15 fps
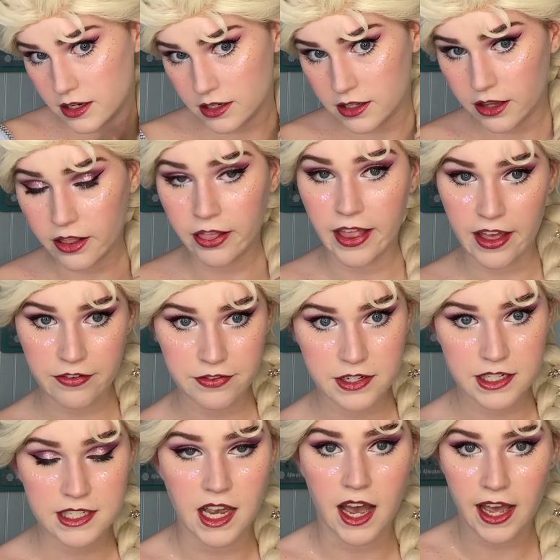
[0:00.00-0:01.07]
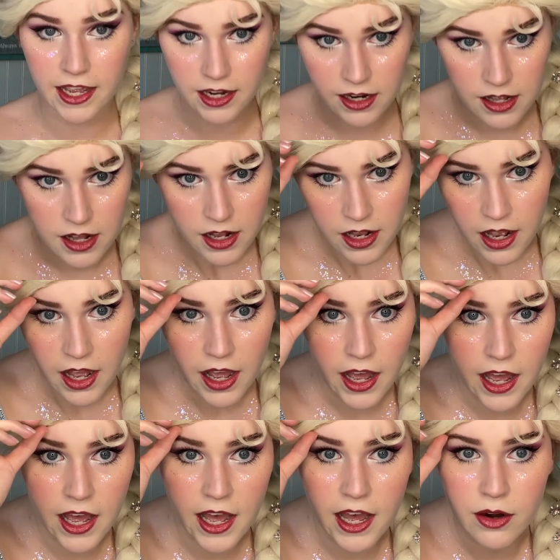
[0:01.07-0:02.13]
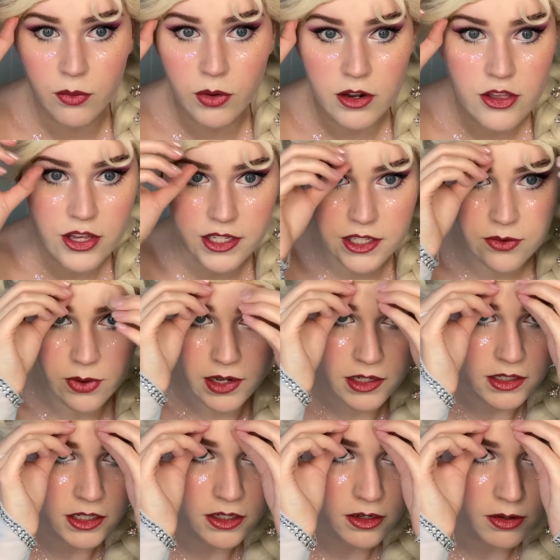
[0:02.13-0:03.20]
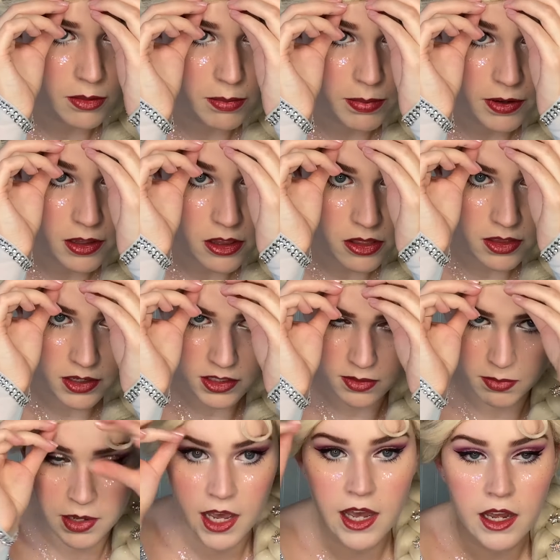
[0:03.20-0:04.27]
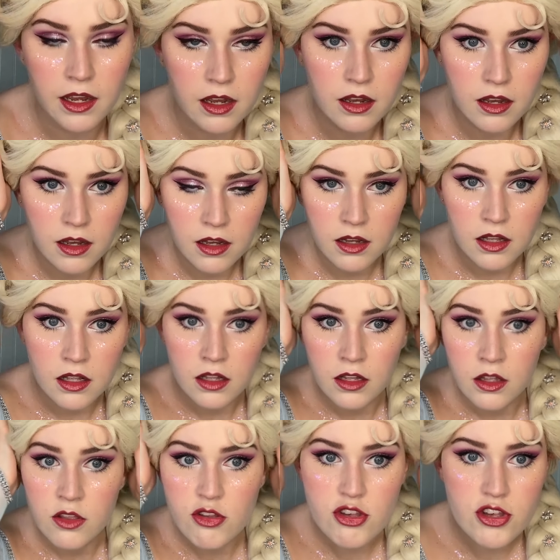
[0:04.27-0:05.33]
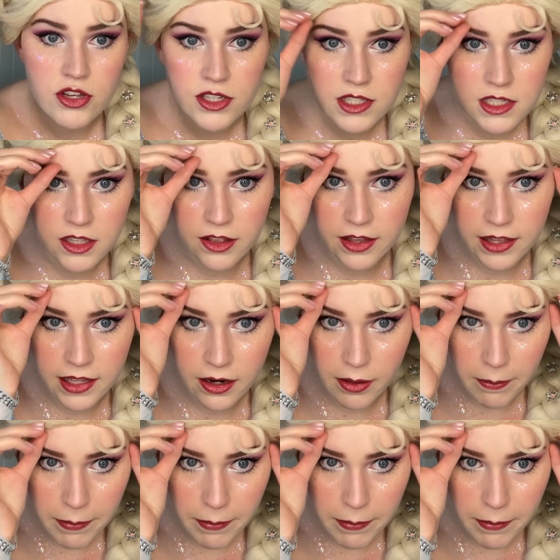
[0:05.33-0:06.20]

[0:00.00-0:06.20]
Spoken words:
to the left side, and we're just going to push this back just a little